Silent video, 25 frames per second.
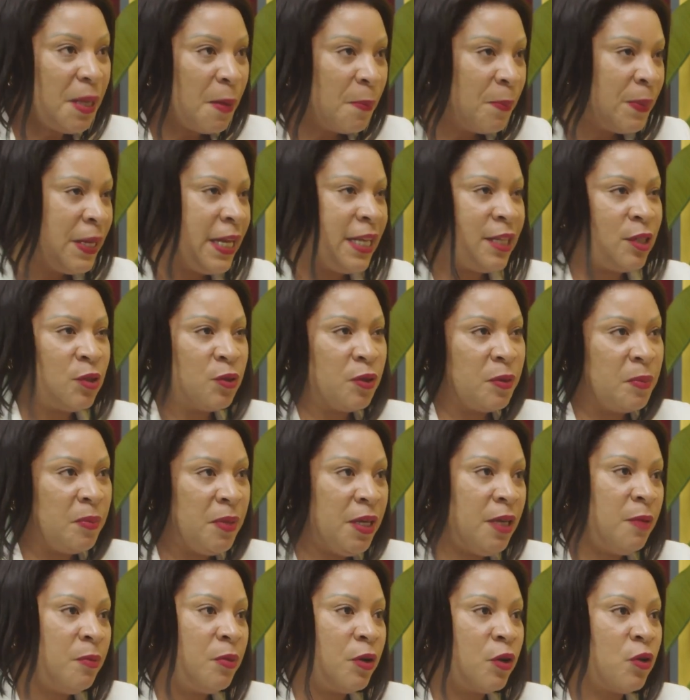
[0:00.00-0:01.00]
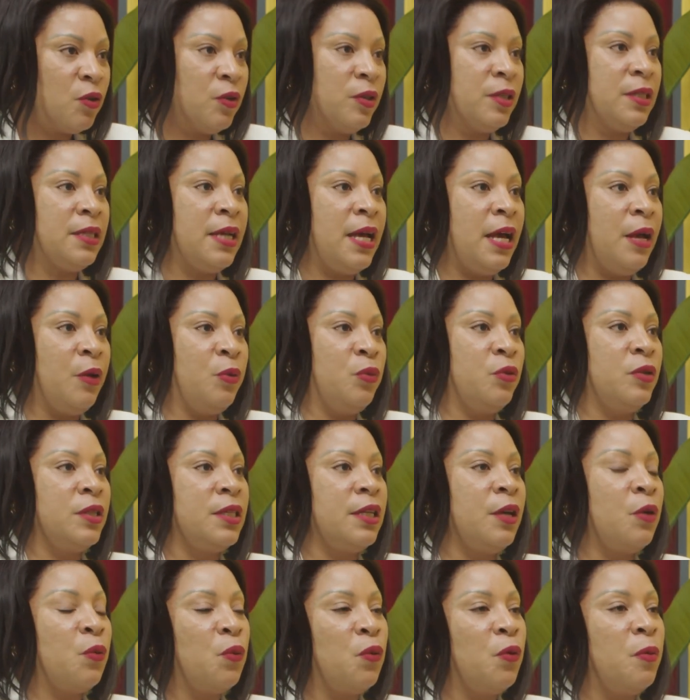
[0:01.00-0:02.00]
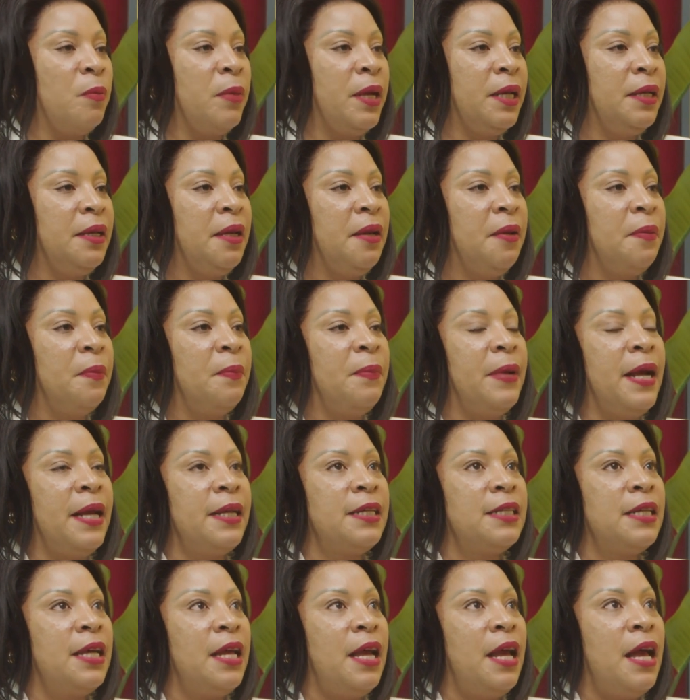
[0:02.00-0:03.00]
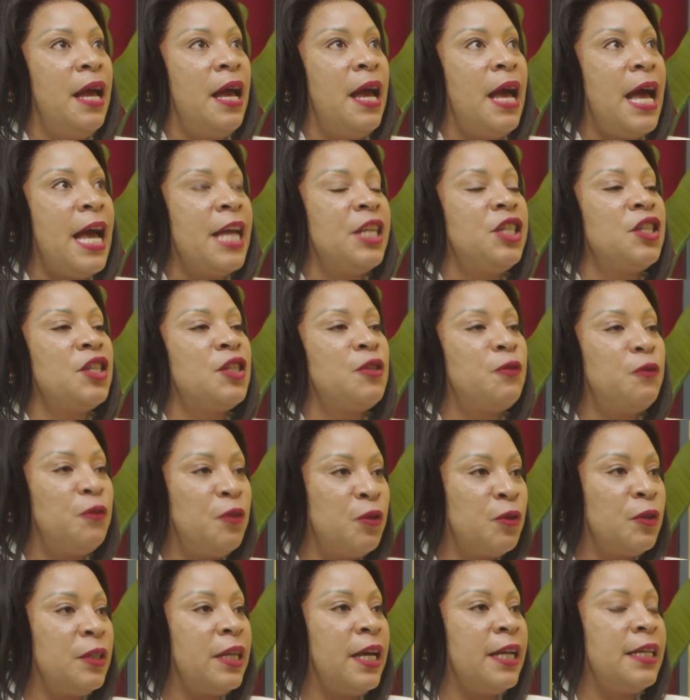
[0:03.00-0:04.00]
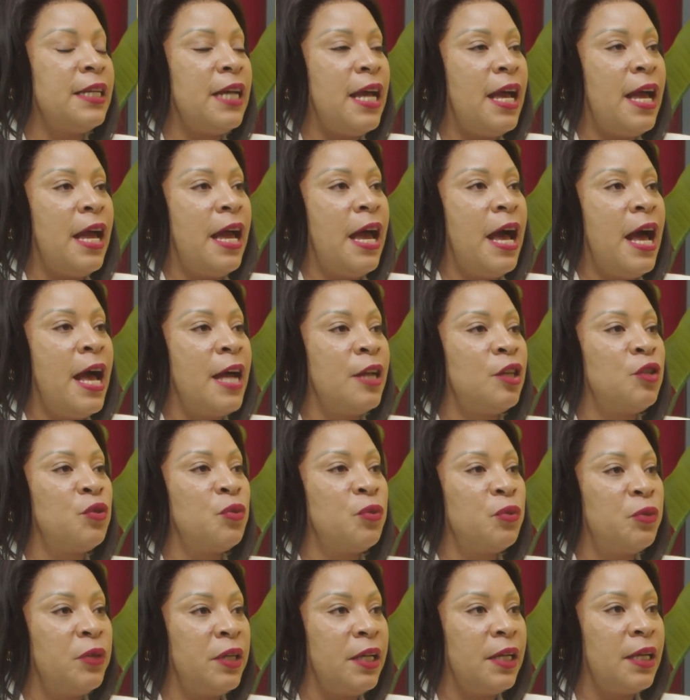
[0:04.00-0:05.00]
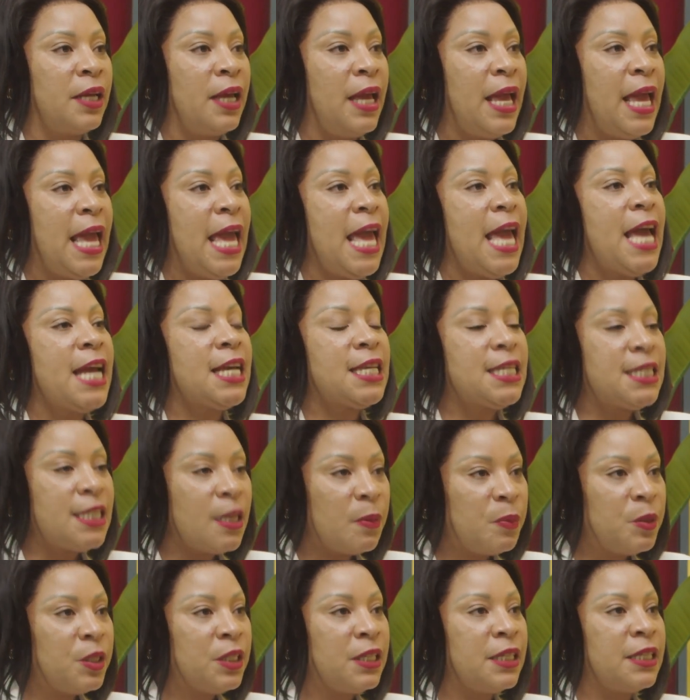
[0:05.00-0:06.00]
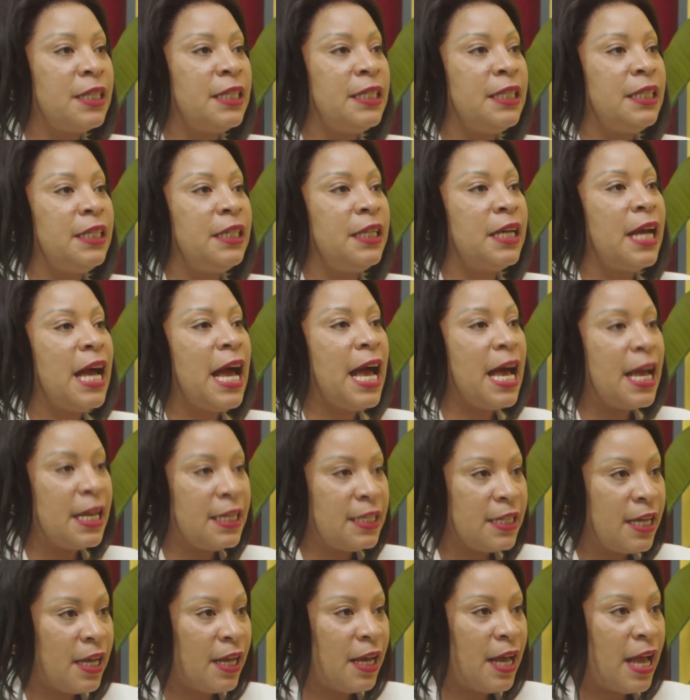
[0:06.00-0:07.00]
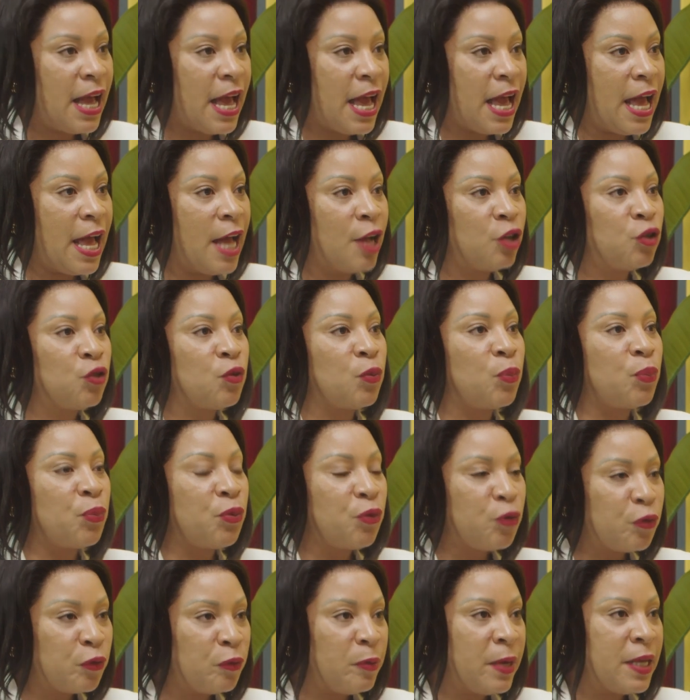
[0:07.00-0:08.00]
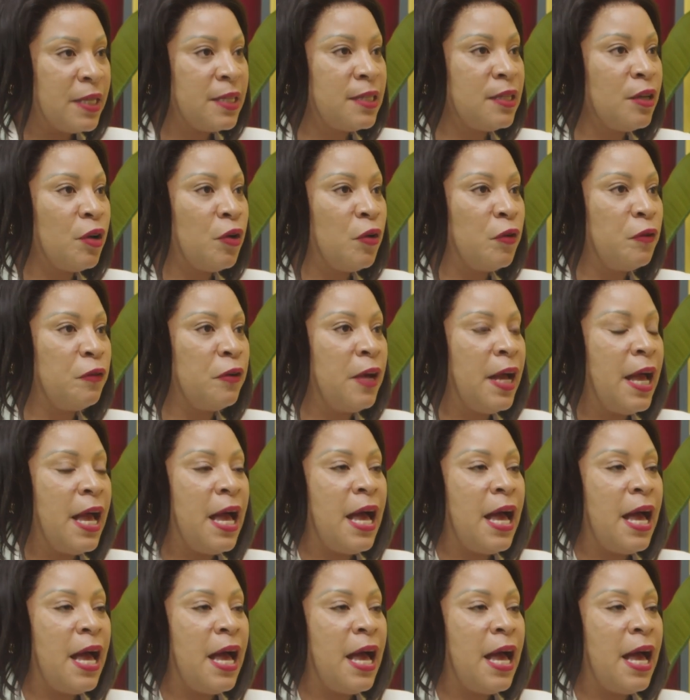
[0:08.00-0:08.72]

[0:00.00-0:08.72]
placed on me because I was a woman, but I just feel that I had to work exceptionally harder. I had to prove myself.